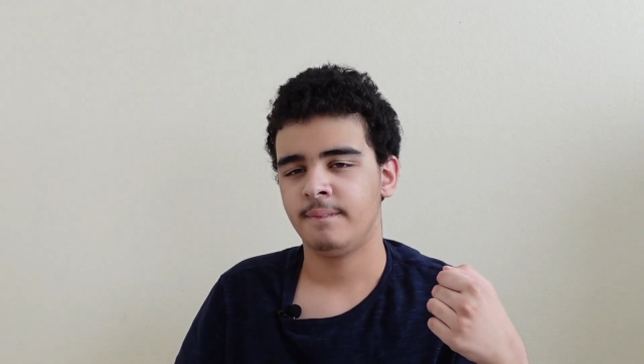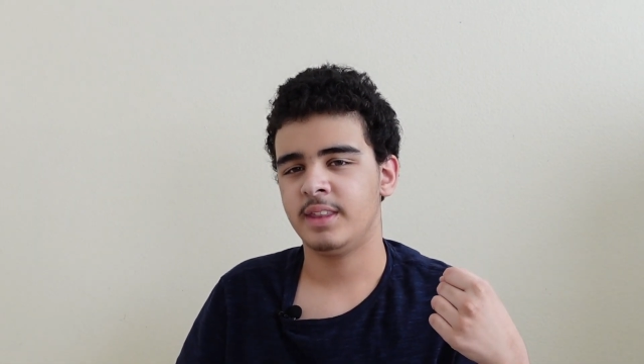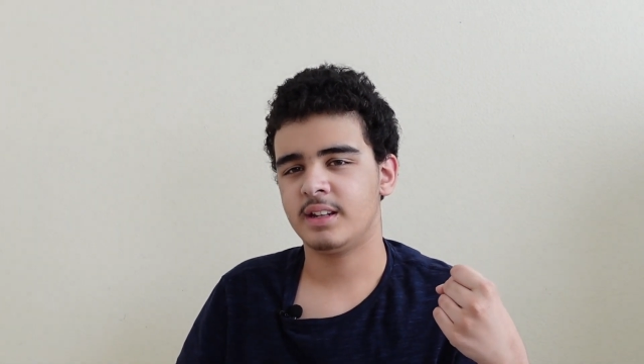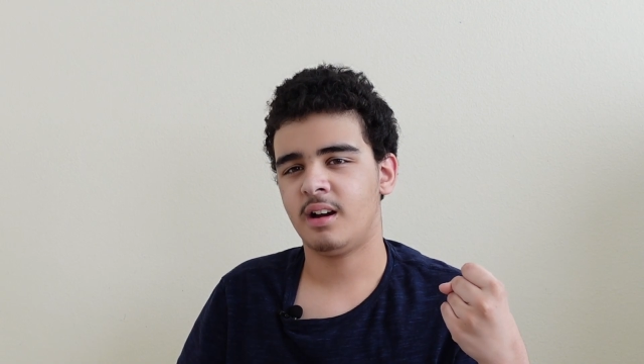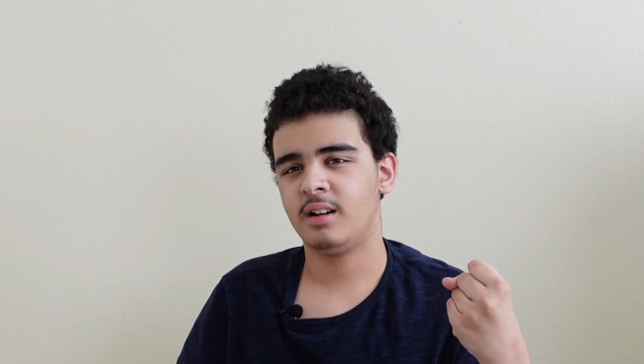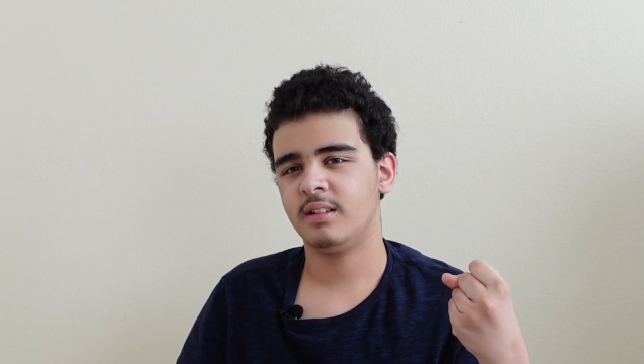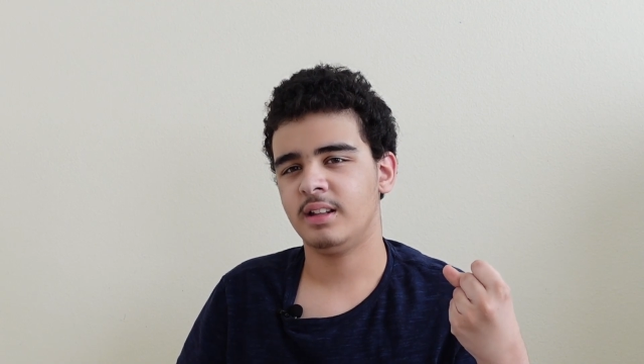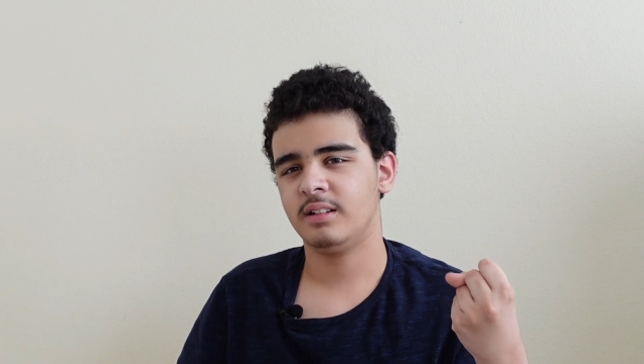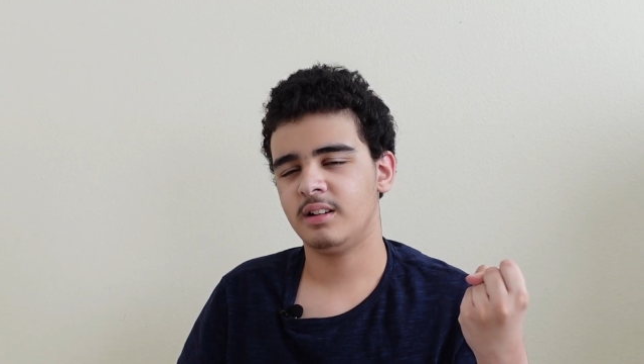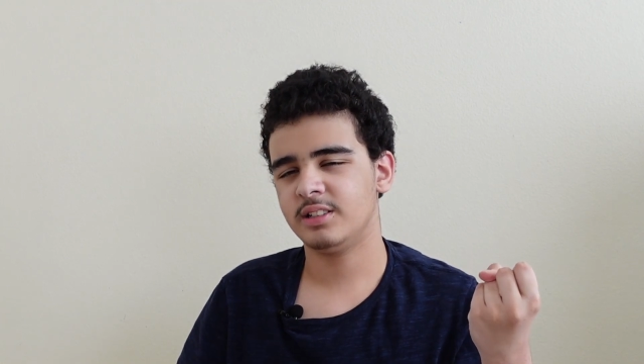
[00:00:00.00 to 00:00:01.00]
There
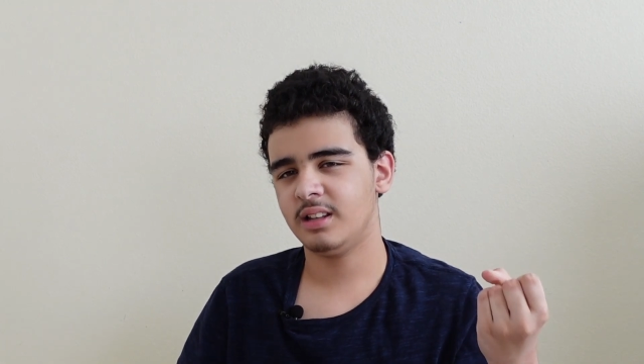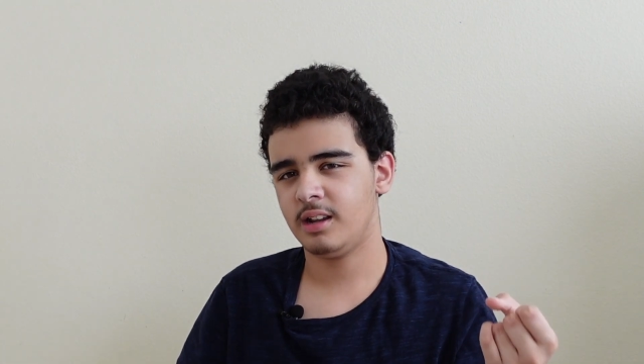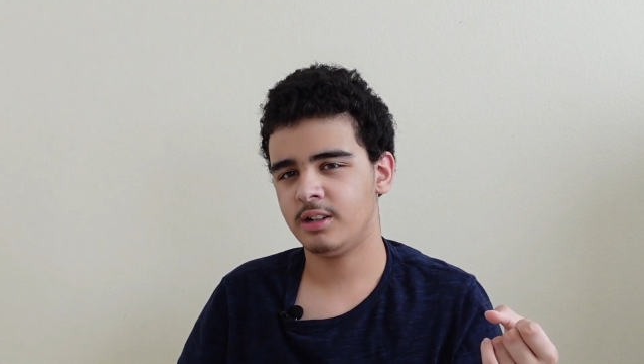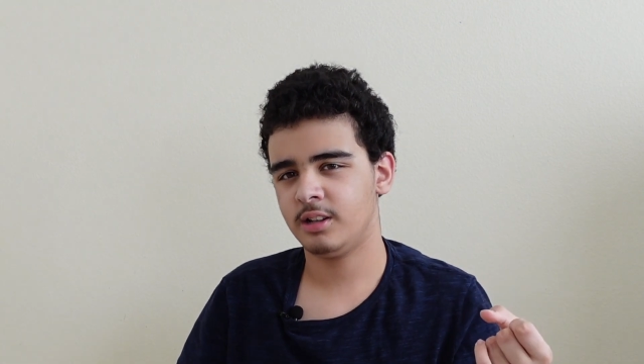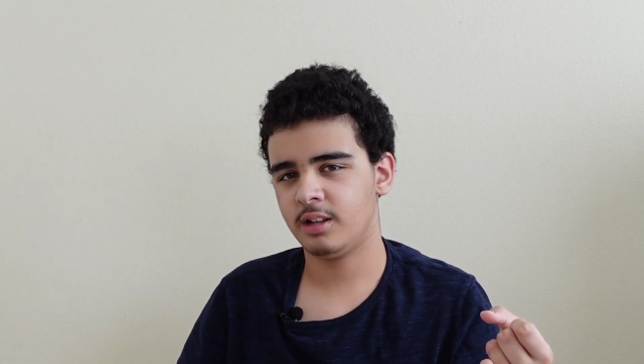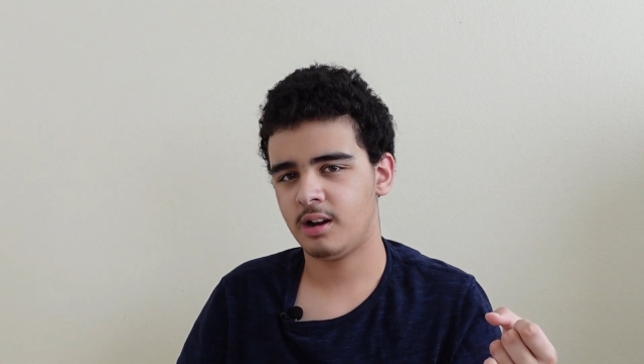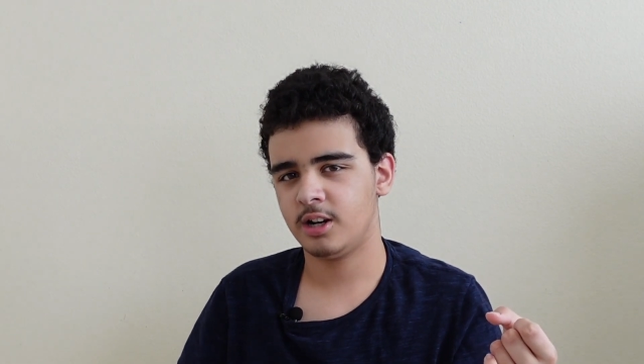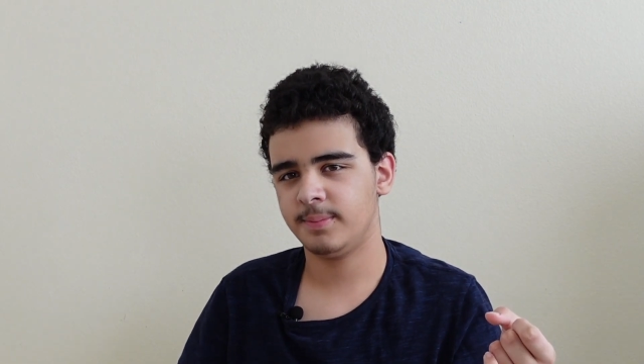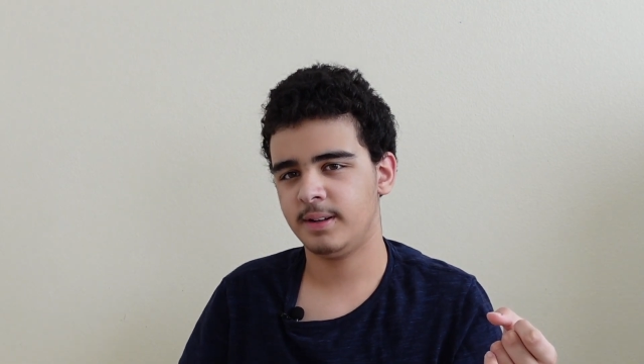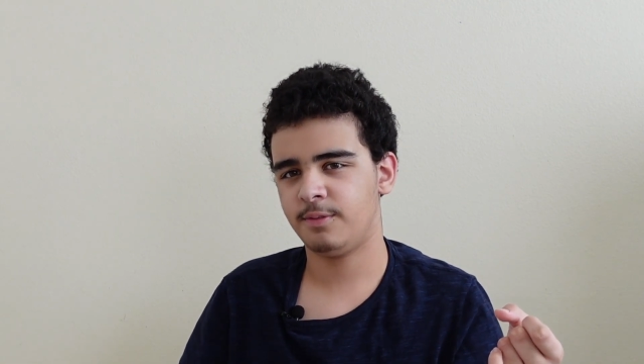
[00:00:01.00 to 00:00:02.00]
are still a lot of good-looking
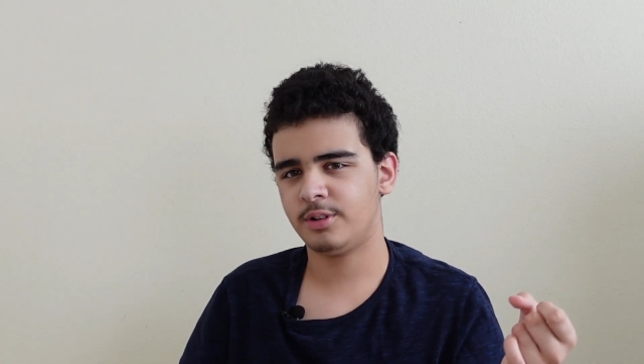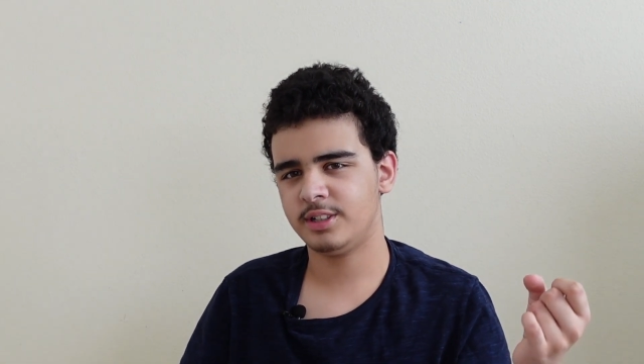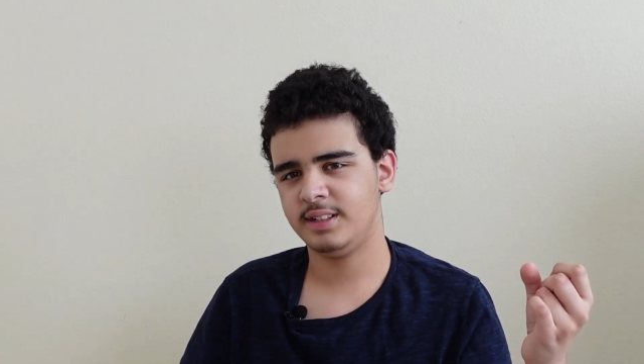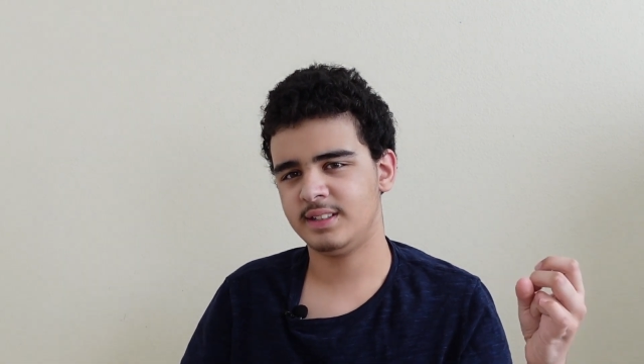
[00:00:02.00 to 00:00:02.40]
cars, but unfortunately,